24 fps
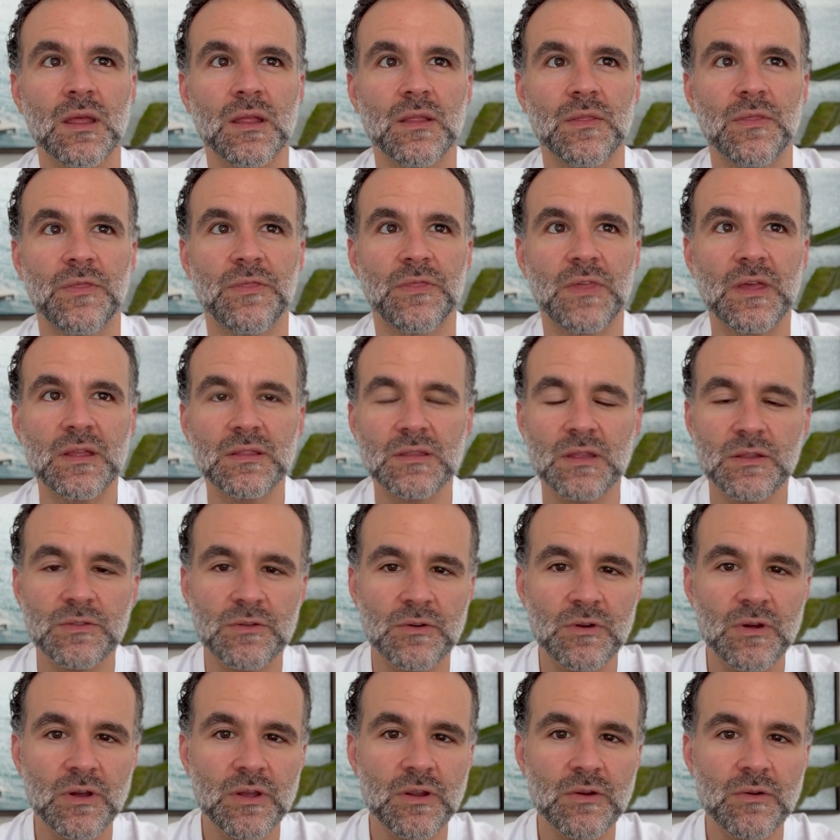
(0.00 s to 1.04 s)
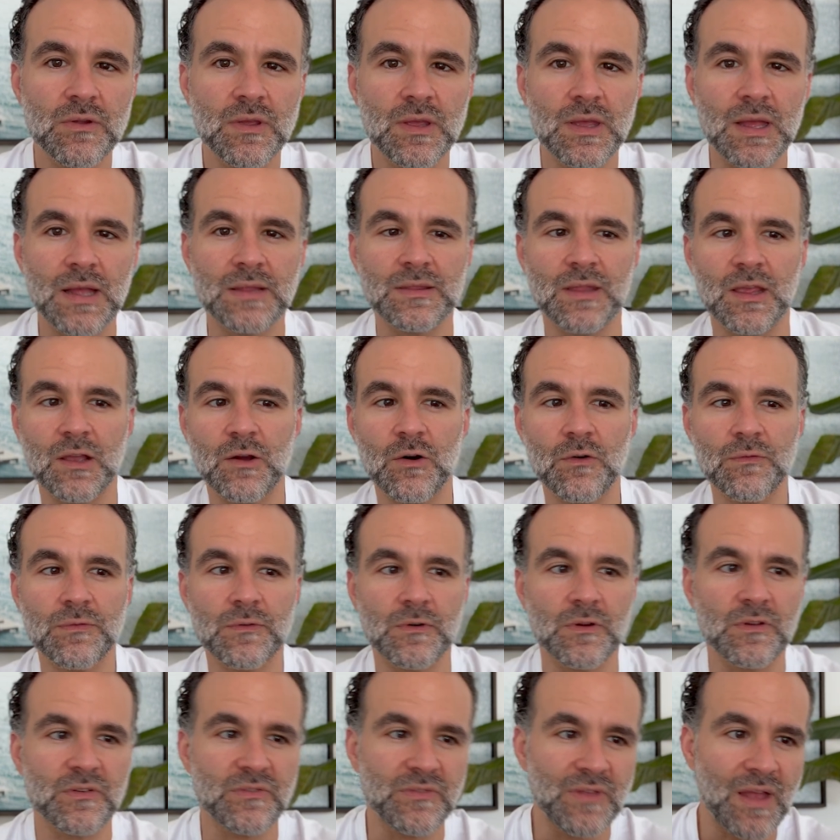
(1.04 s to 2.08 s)
think that they're hungry and they go for
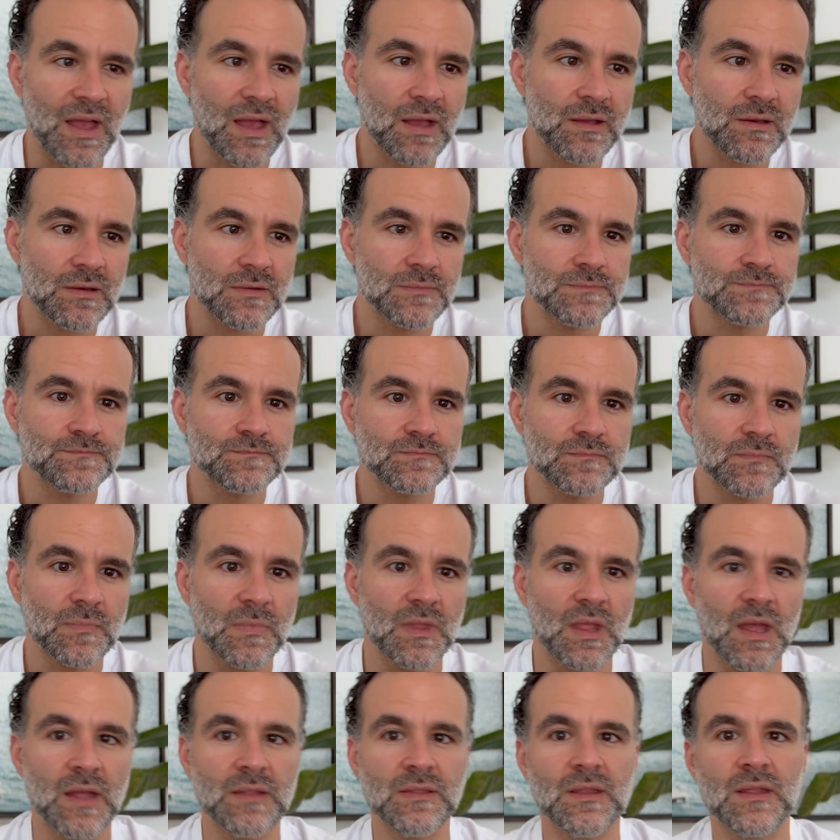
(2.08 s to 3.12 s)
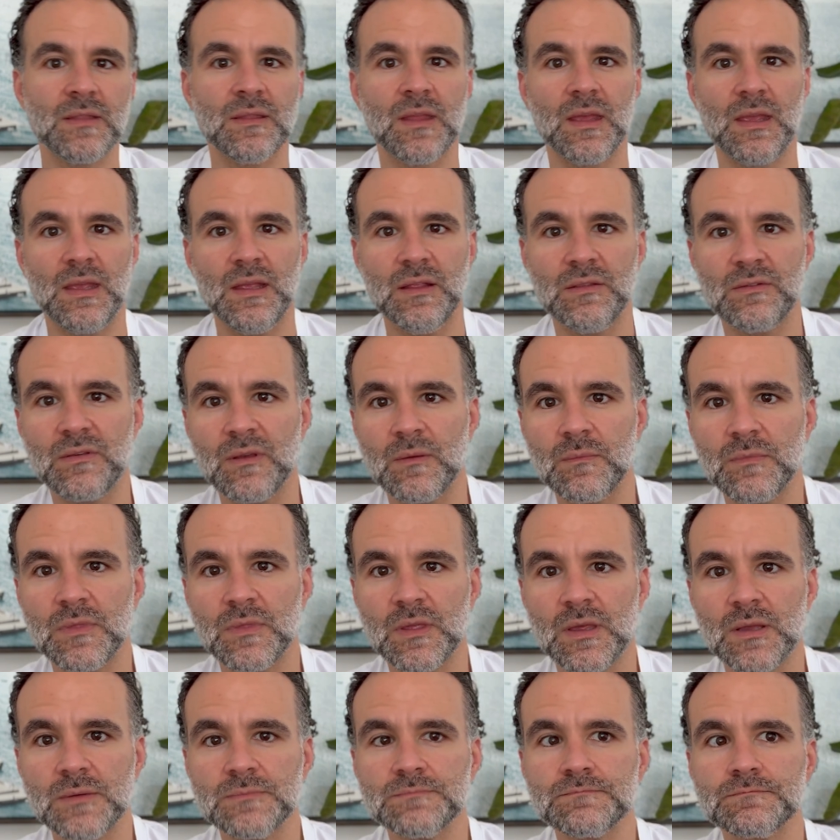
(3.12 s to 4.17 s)
a snack and then they eat
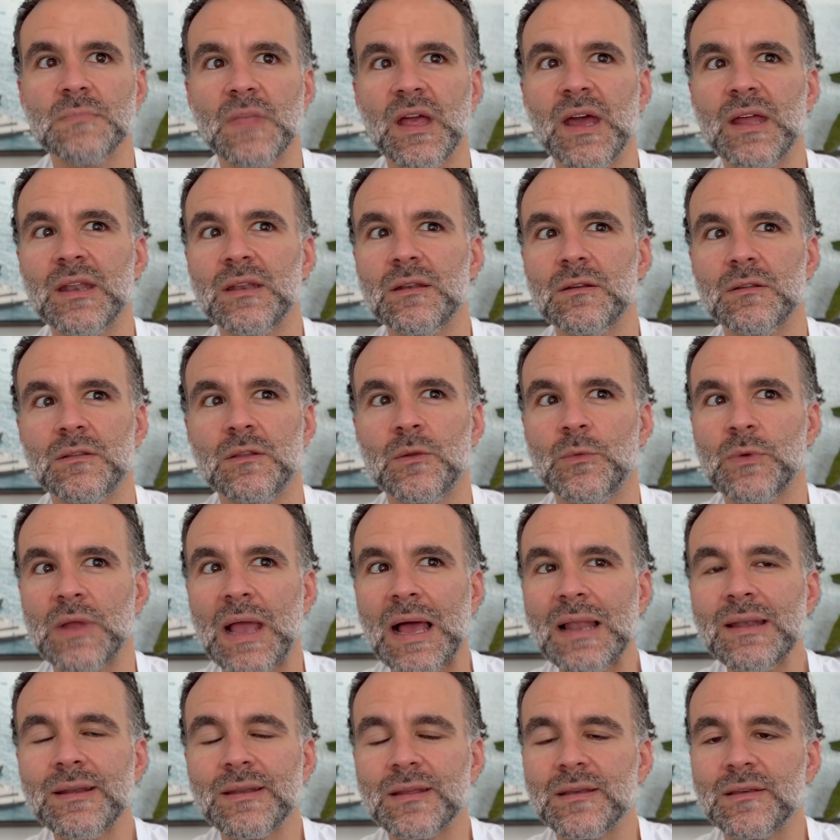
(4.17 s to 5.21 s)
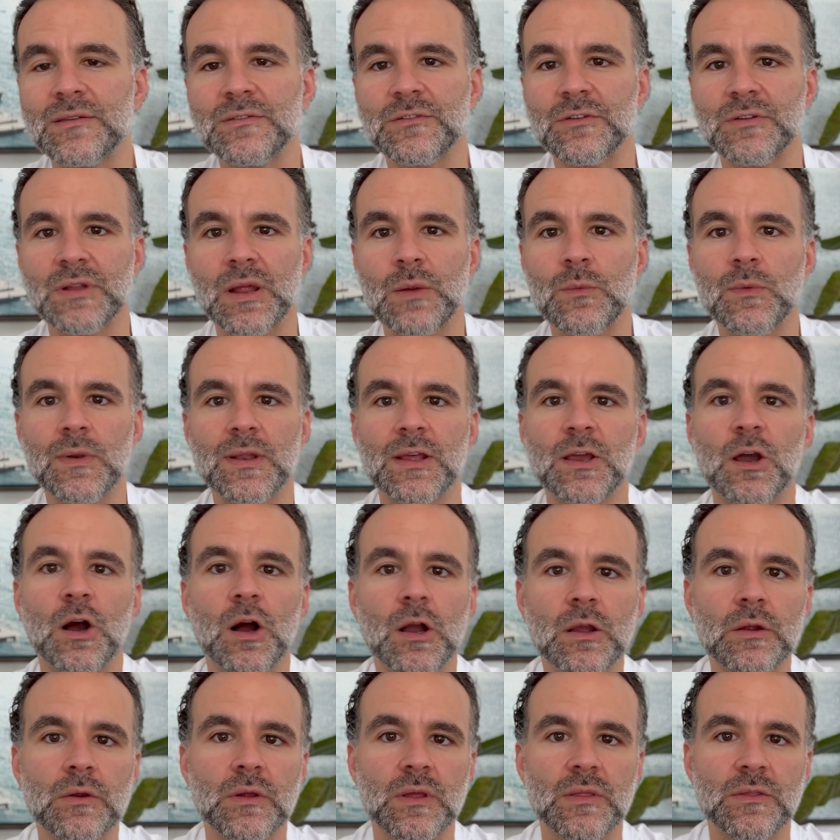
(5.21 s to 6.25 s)
something. And the reality is they're not really
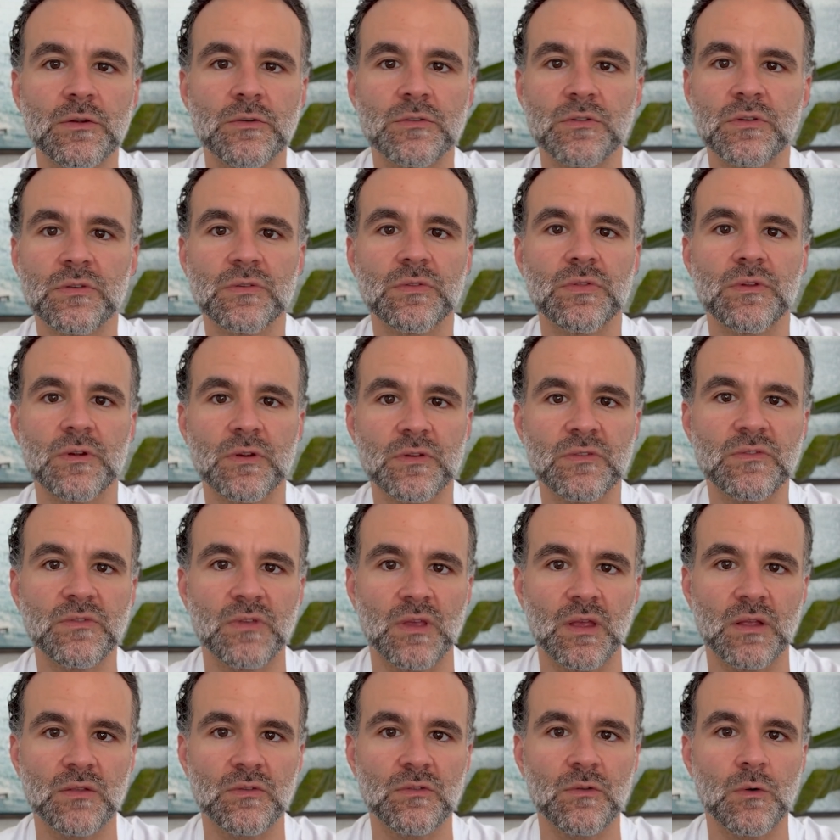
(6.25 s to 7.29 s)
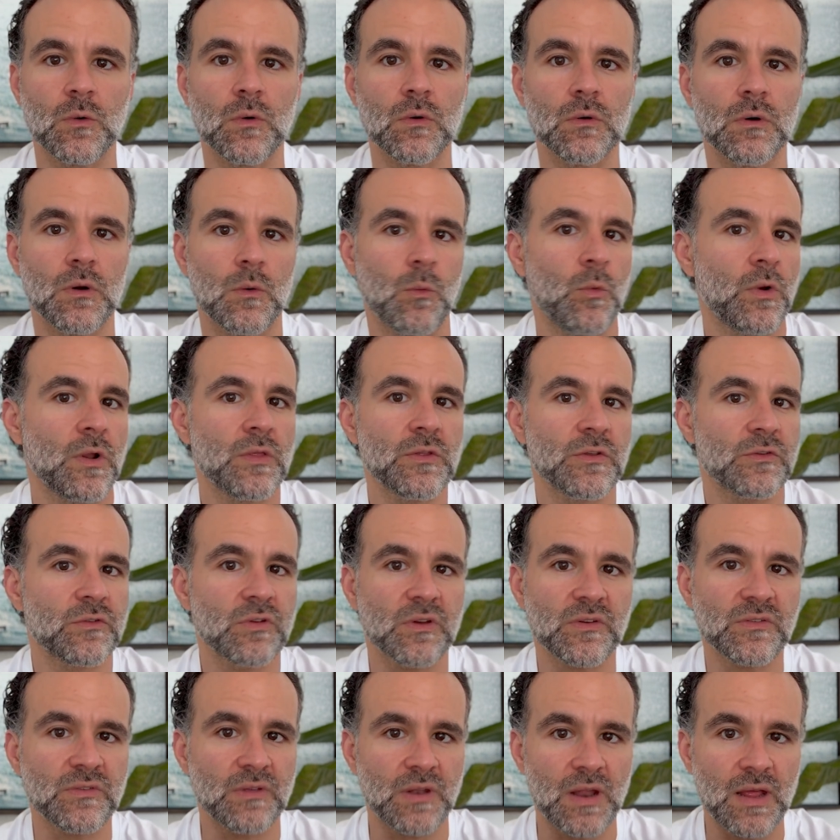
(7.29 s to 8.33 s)
hungry, they're just thirsty. And so one of the
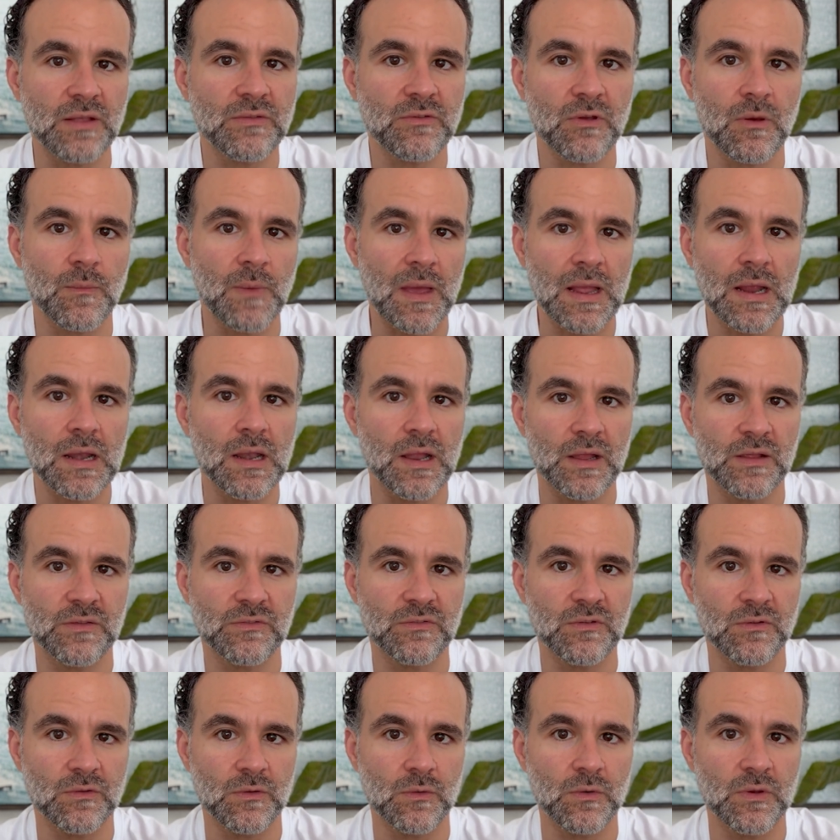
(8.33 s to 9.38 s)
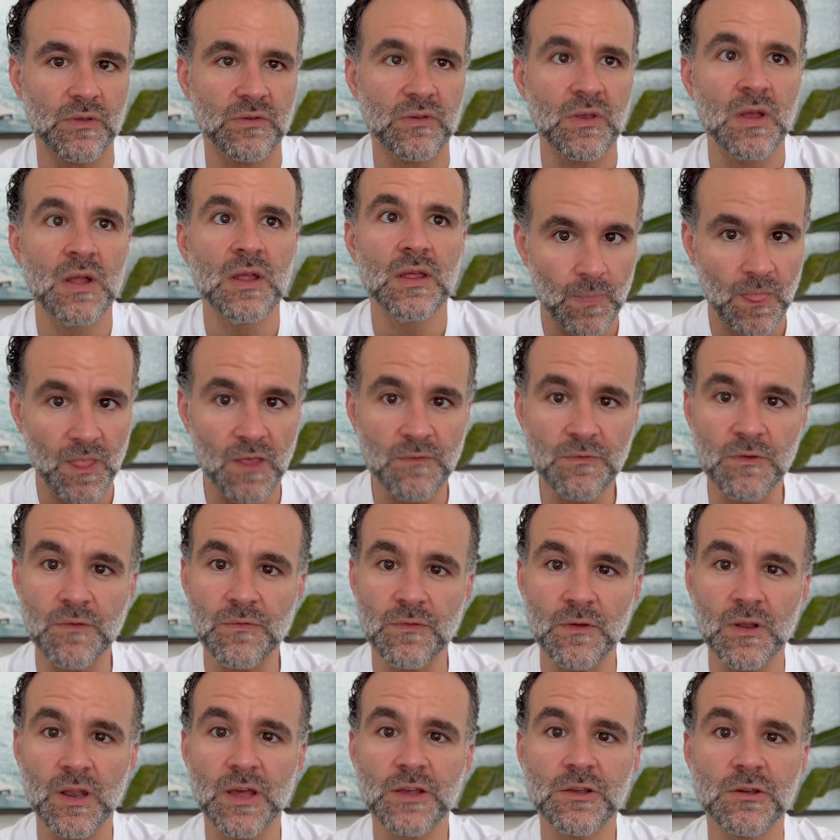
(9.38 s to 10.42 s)
tricks that I tell my clients to do is, if you
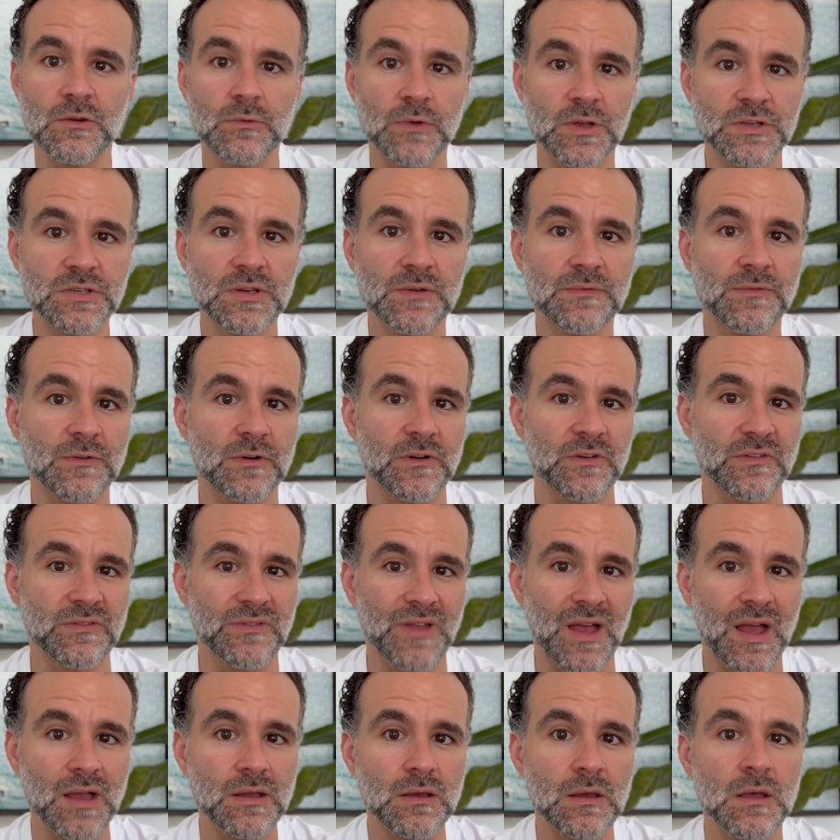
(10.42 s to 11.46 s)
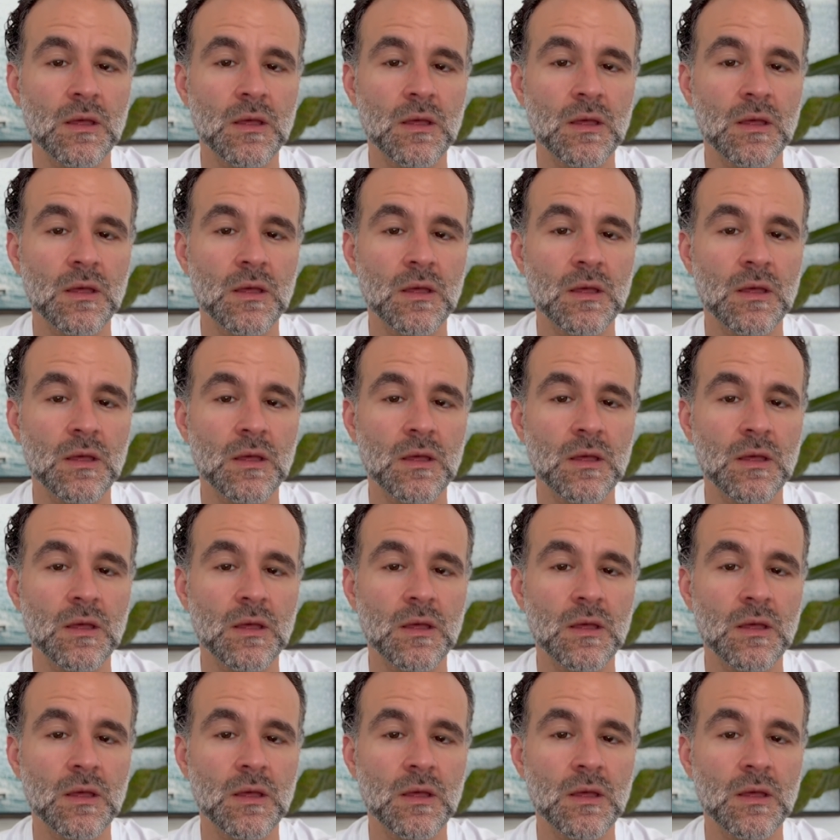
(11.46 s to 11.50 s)
feel like you're reaching for a snack,